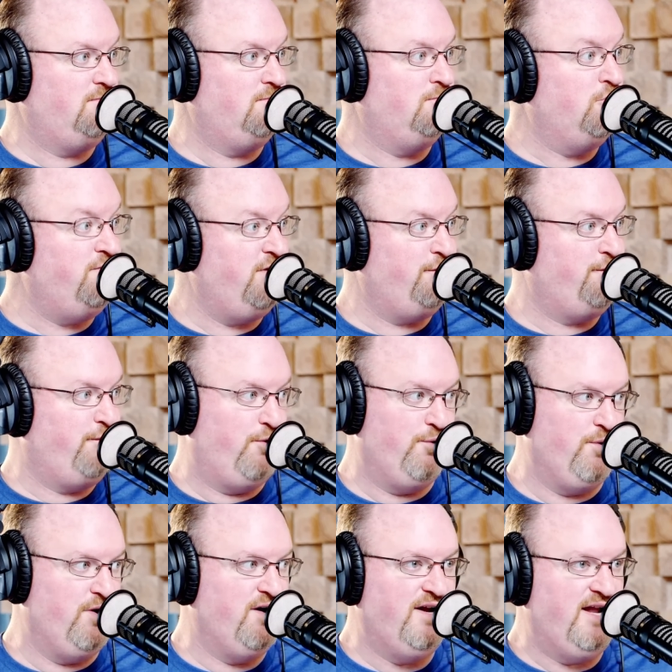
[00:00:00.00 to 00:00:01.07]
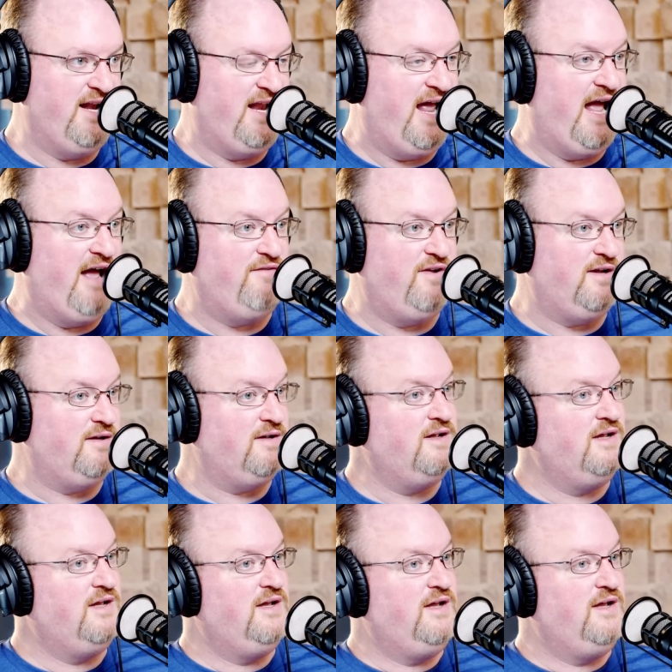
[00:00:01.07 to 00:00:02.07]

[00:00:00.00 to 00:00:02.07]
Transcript: moving forward and having